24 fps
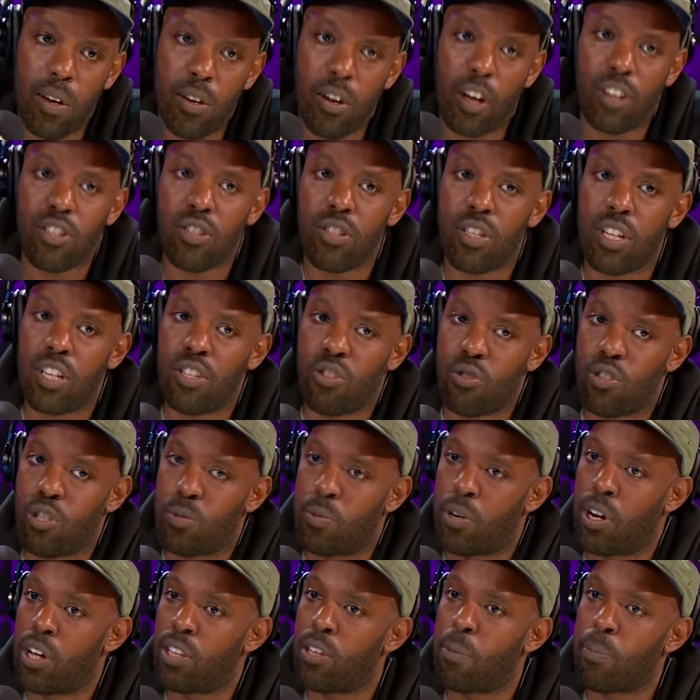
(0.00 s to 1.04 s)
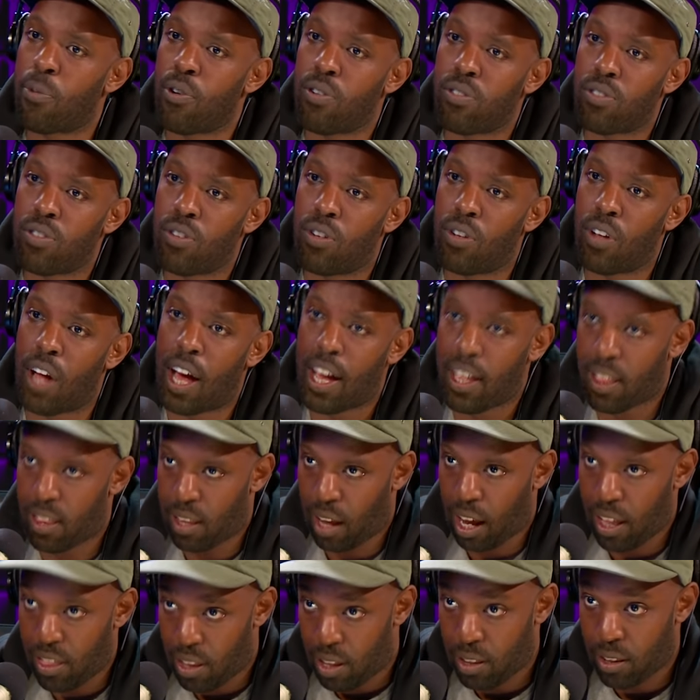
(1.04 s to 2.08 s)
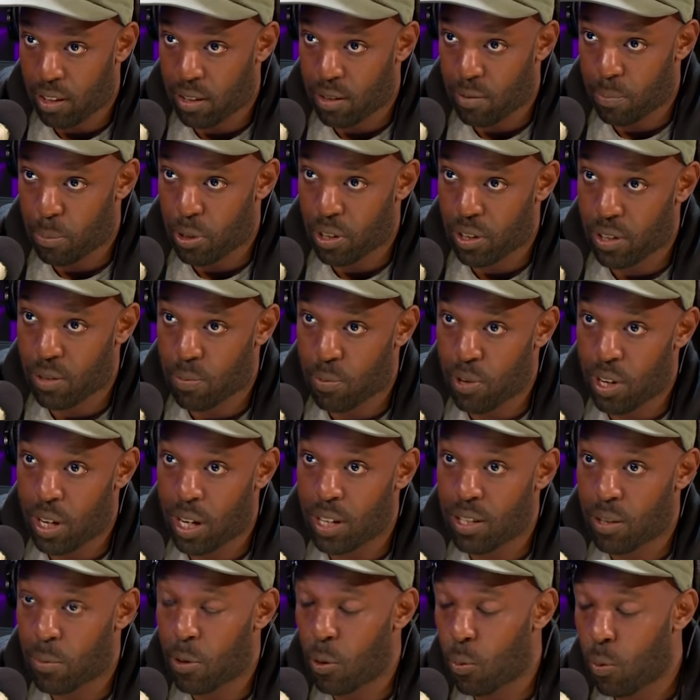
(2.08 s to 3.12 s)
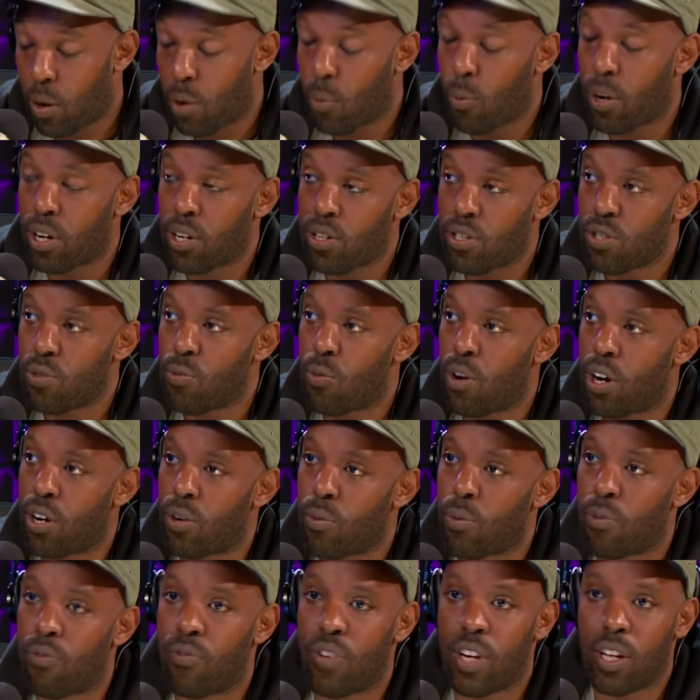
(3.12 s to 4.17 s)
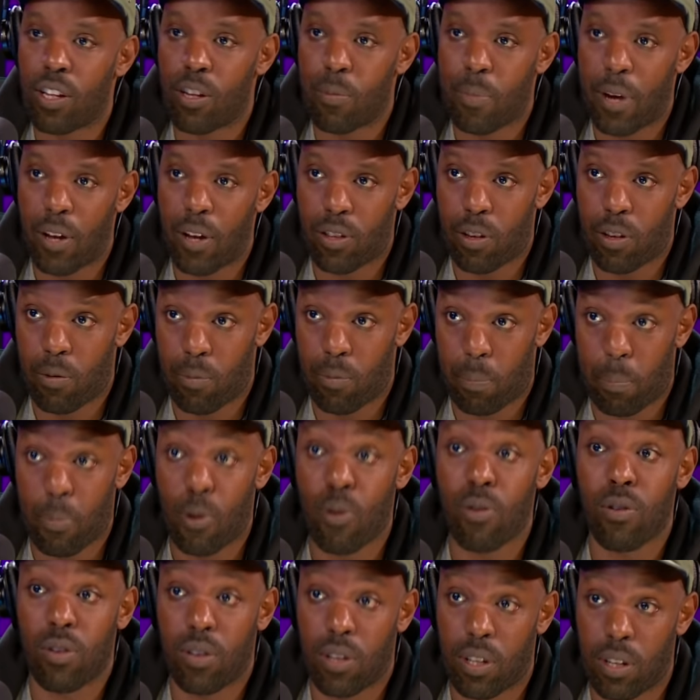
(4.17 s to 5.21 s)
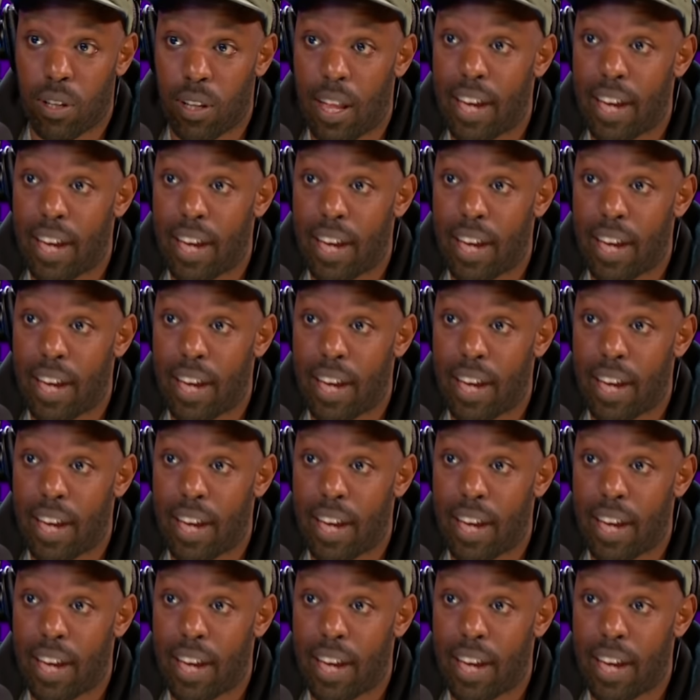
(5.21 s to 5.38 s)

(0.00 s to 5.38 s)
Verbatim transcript: not just histories, but on the personal. I, I yeah. think this book is pretty intimate. What, what did you want to reveal about the per, the